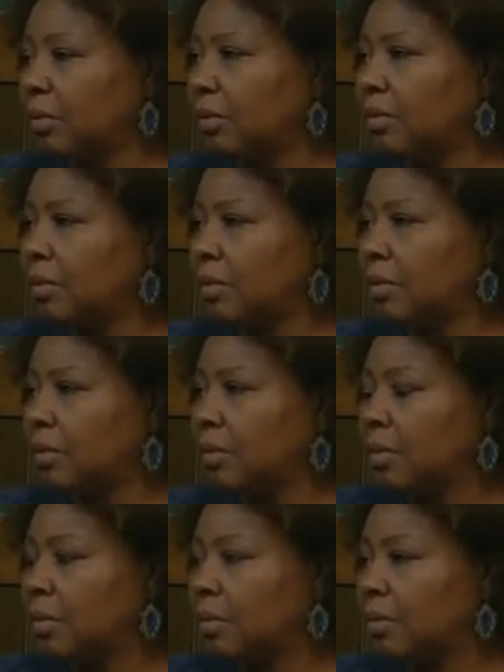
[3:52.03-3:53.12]

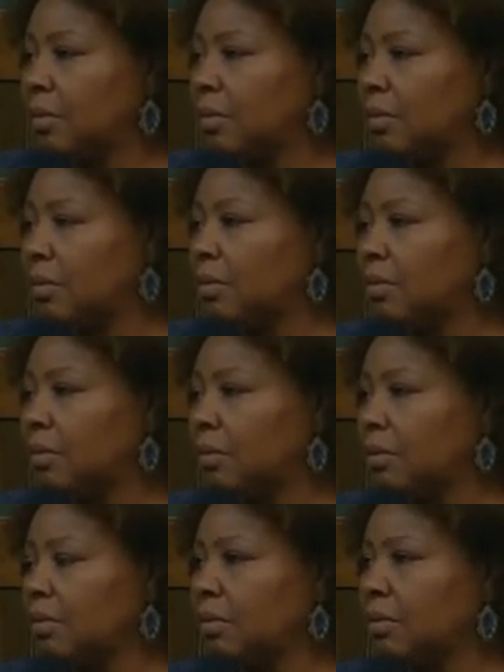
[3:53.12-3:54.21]

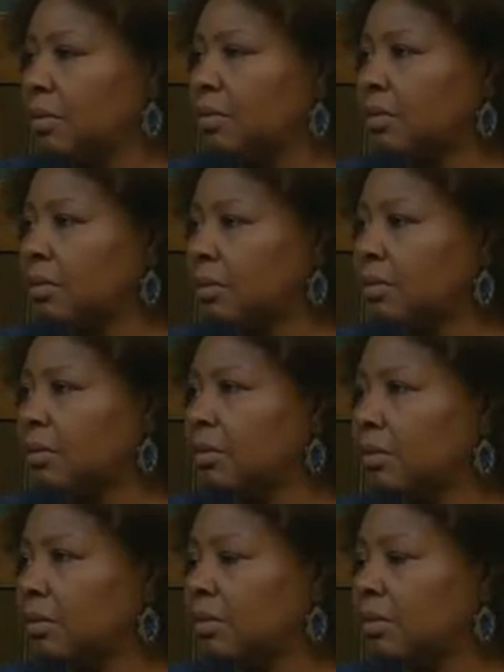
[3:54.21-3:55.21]
(not speaking)